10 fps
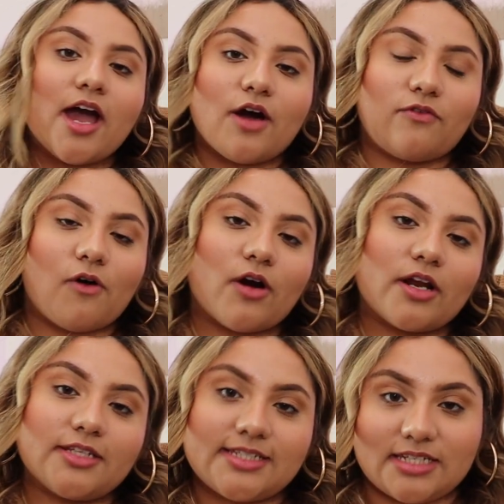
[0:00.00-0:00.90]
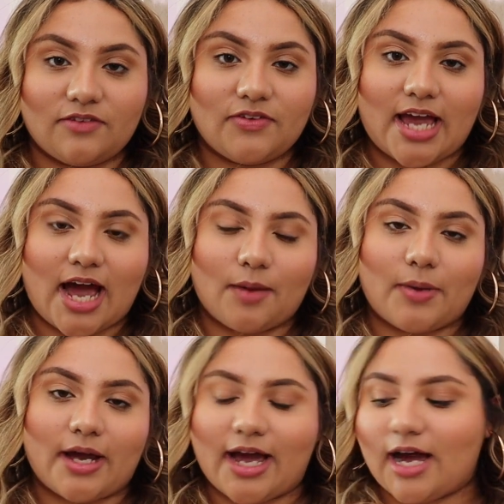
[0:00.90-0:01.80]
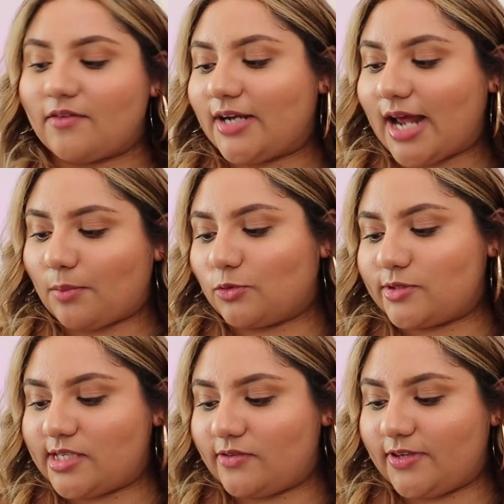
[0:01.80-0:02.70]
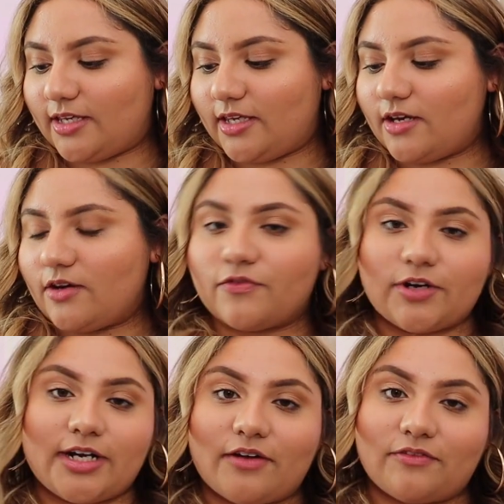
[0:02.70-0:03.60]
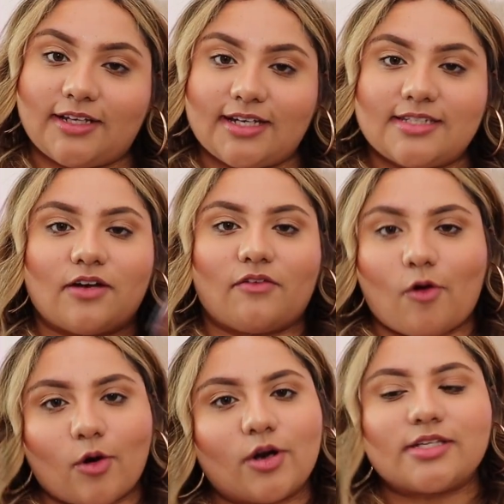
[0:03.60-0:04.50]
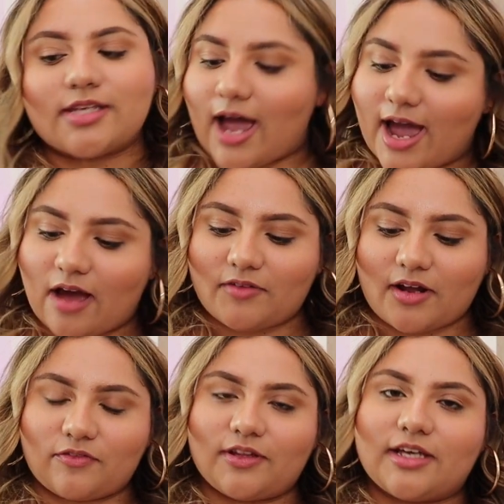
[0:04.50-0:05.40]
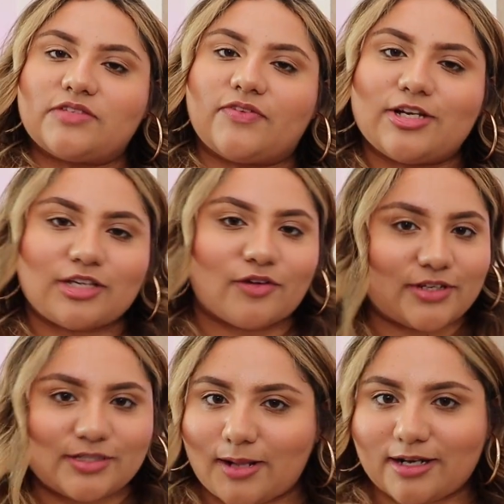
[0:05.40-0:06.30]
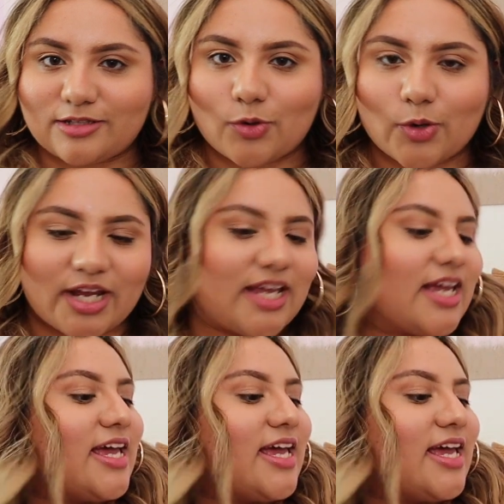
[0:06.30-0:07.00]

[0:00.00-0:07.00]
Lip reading: For the TV app, I have an Apple TV. For Netflix, of course, I have Netflix, very self-explanatory.